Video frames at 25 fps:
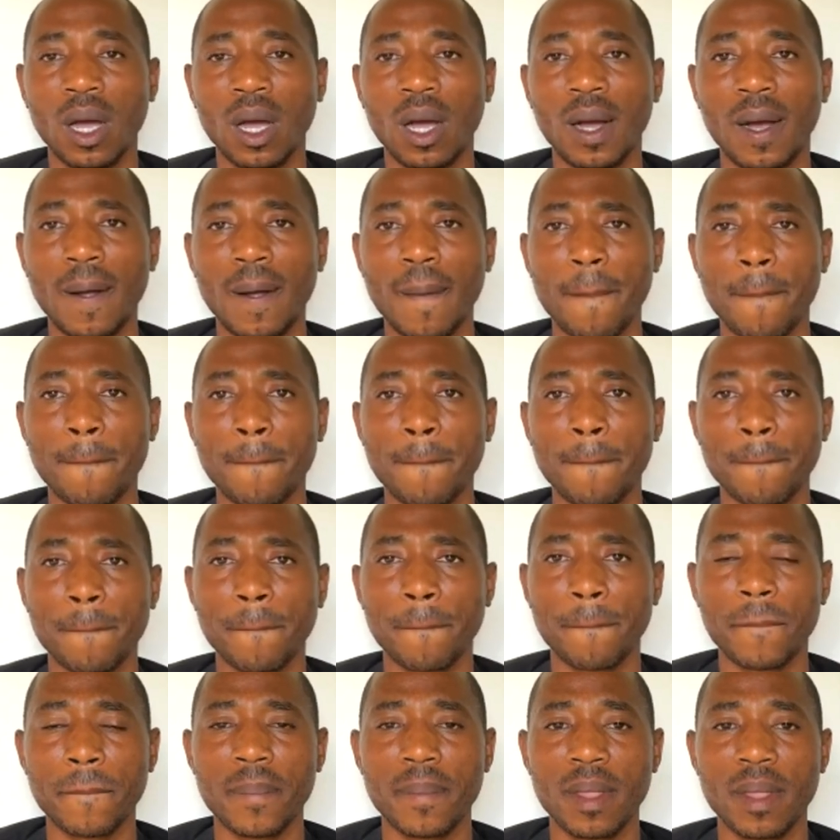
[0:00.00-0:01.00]
Um,
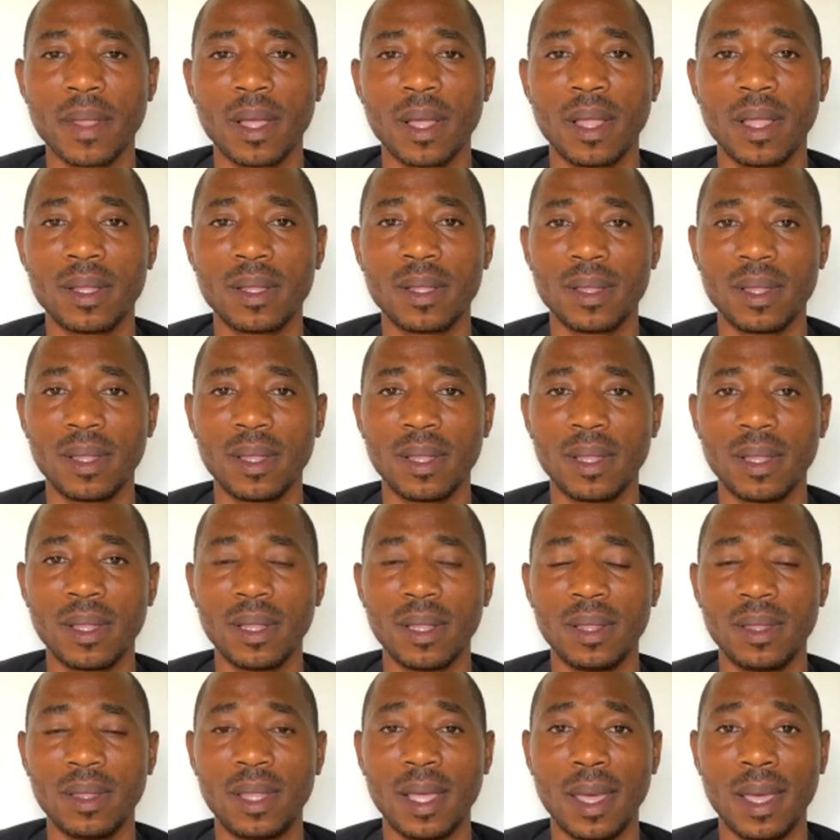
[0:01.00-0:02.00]

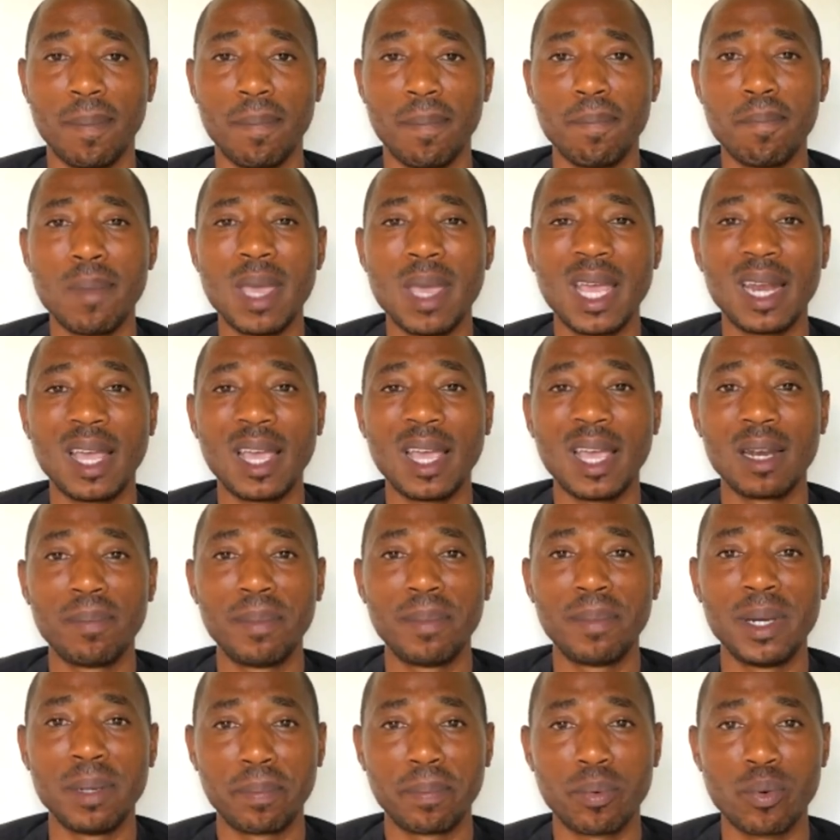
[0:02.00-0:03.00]
the men
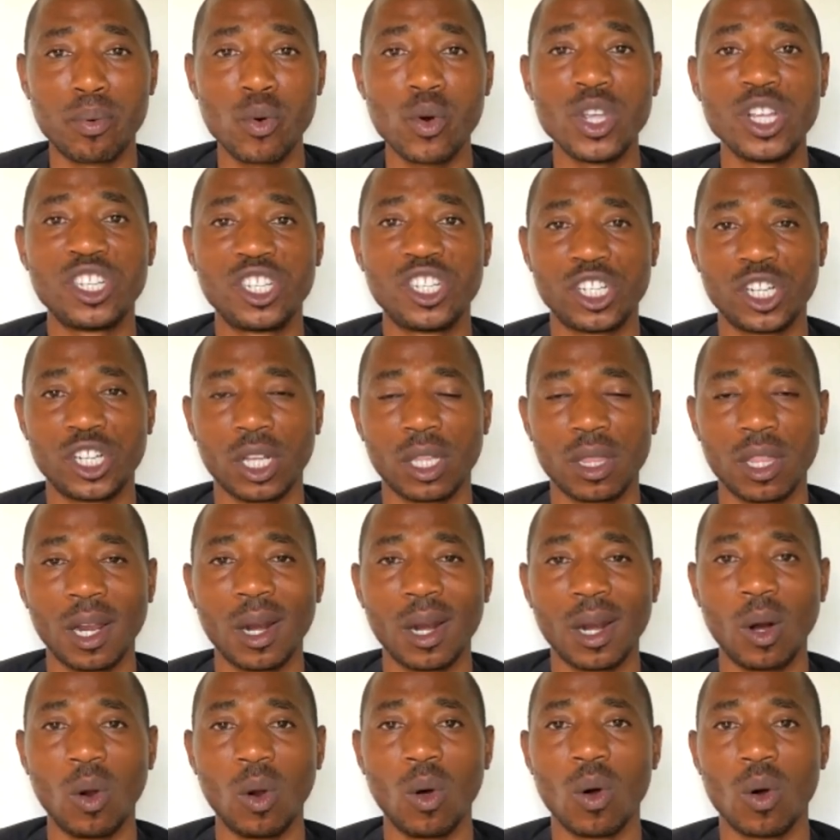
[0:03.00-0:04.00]
had been preaching
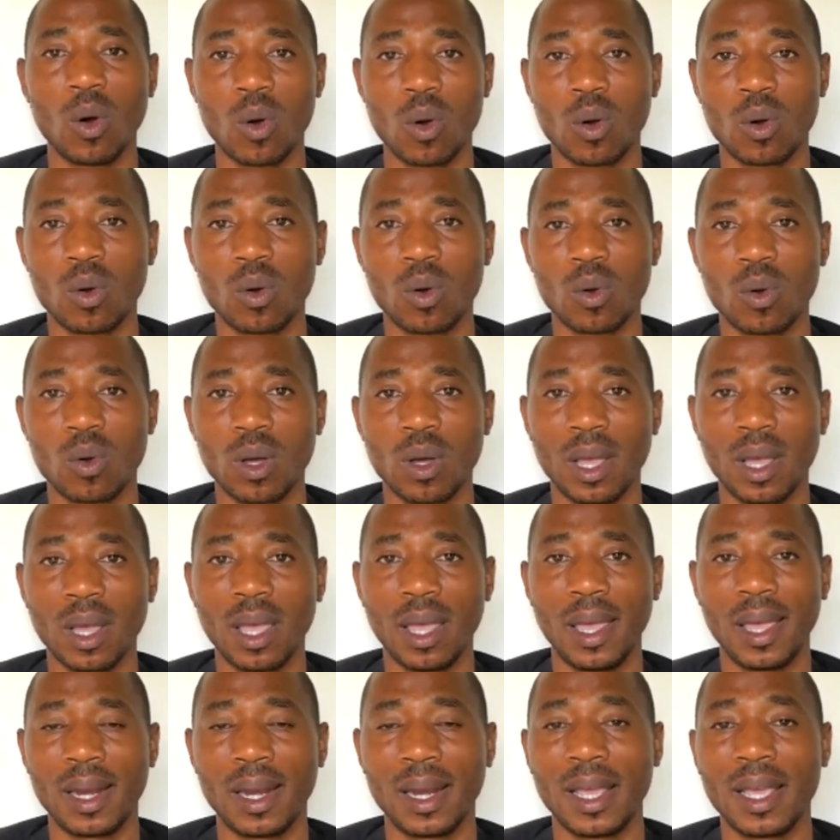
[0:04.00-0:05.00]
the law
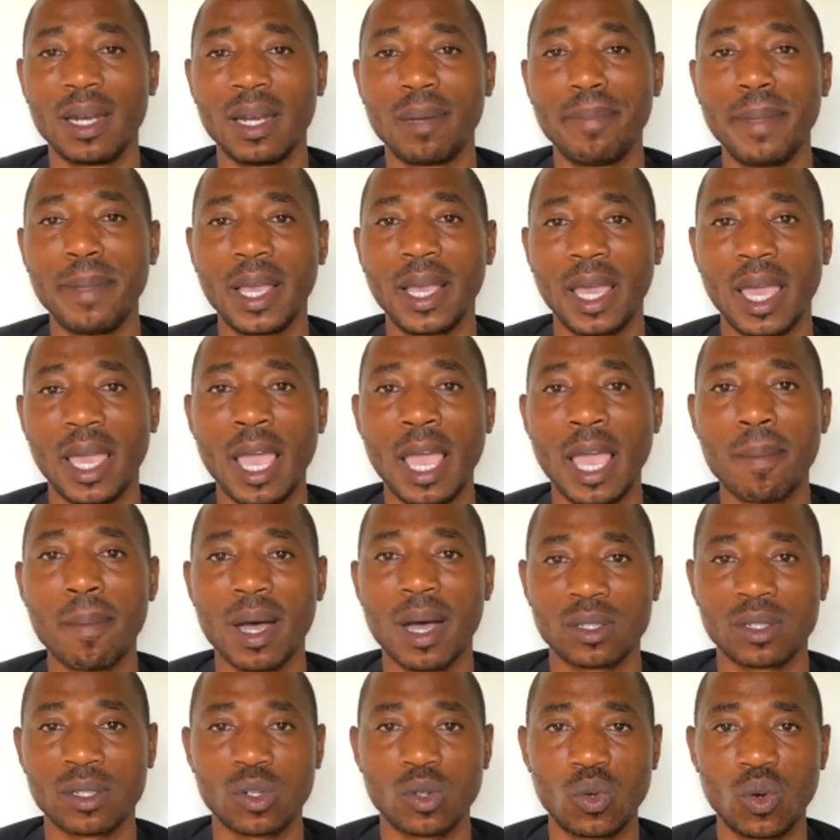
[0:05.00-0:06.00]
and had
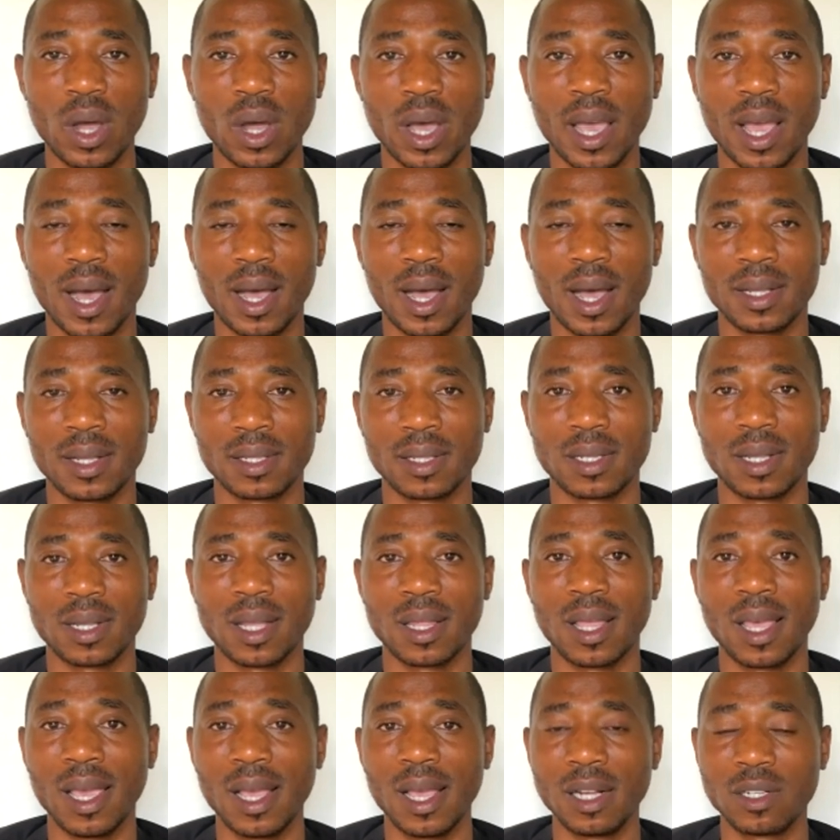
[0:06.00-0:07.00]
become as dry as
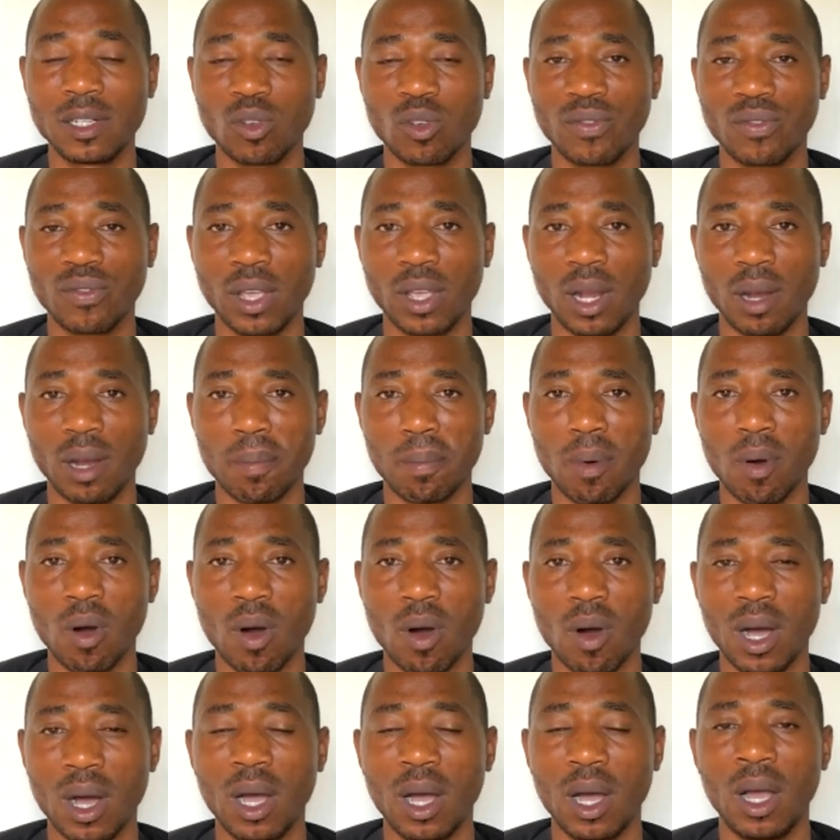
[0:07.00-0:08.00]
uh, the hills of
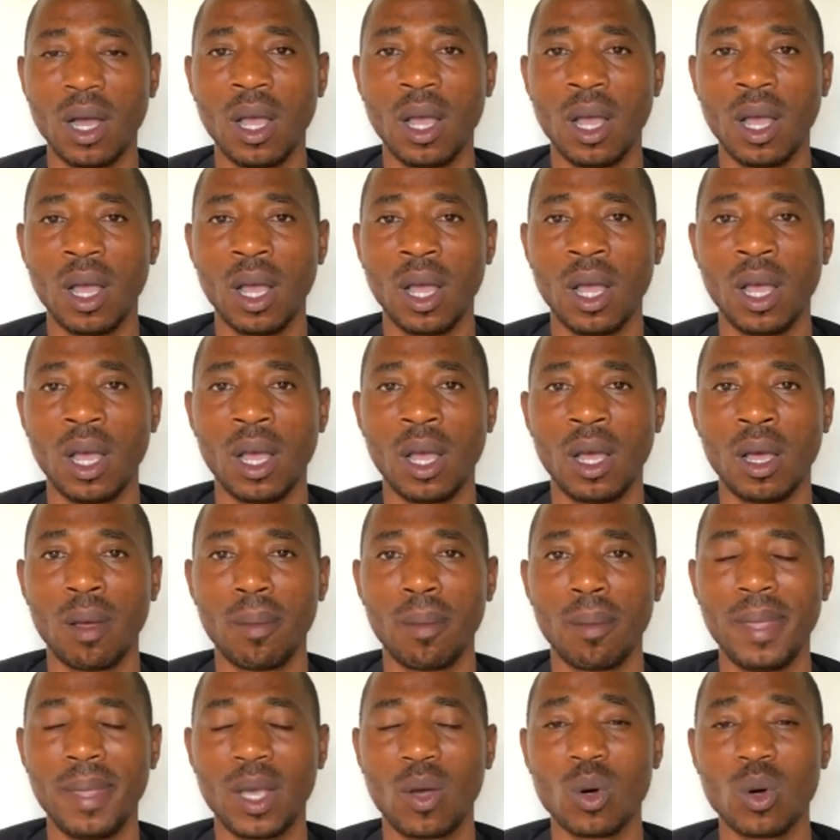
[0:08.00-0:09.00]
Gilboa
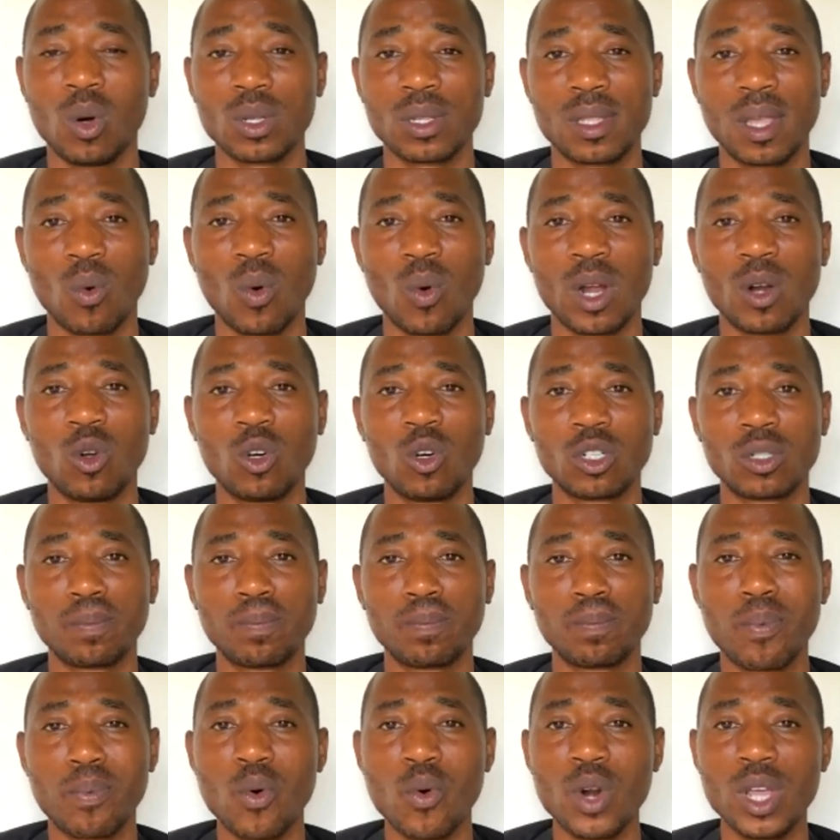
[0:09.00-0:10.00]
because they were not
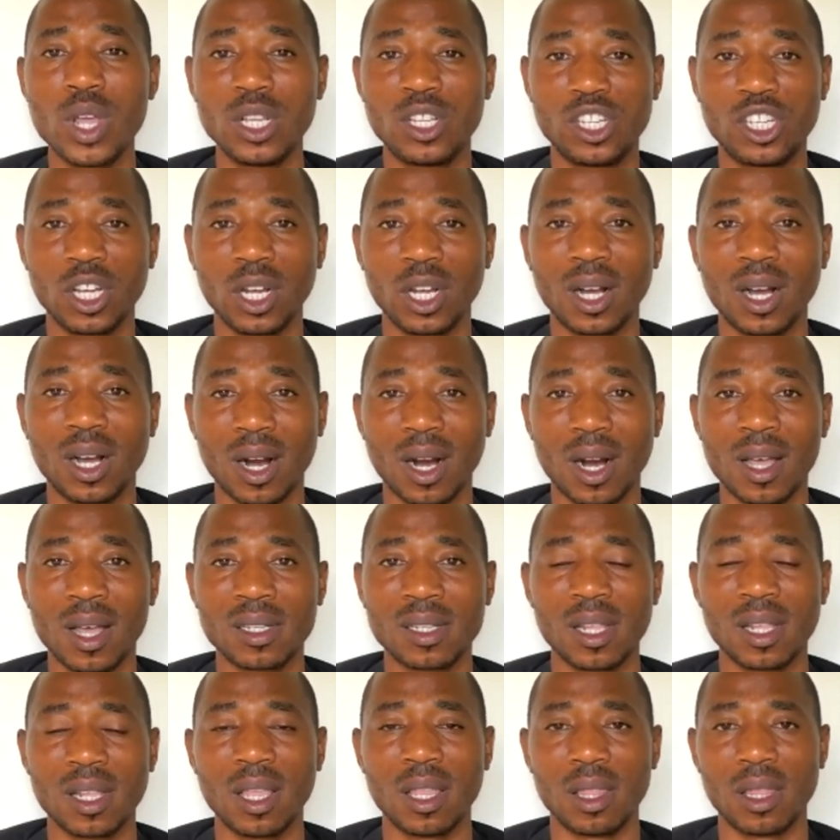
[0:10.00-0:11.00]
preaching
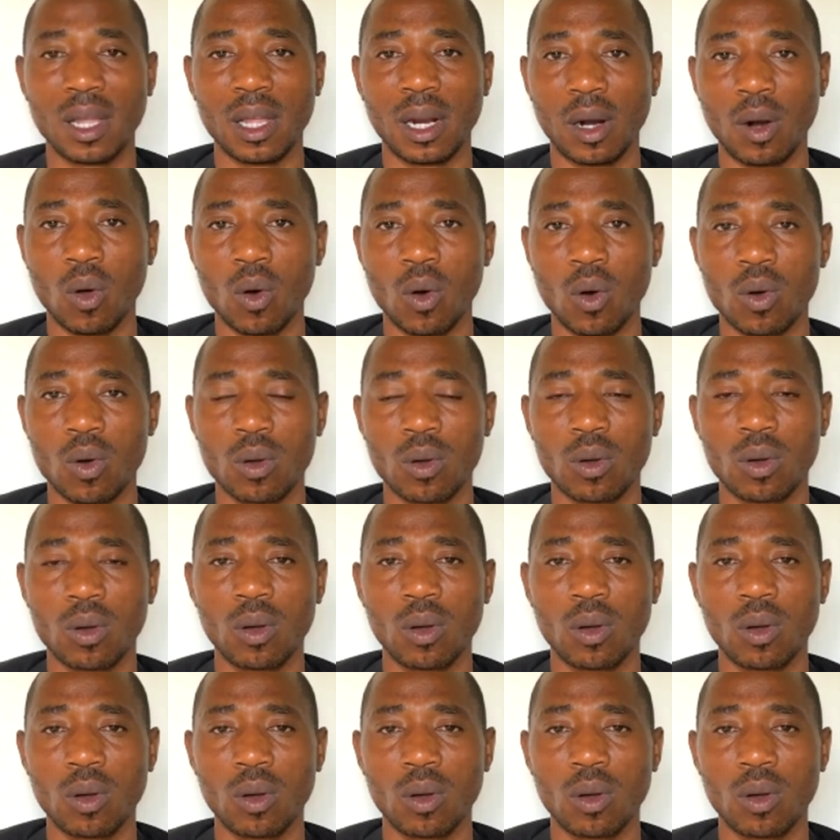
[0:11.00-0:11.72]
Christ in the law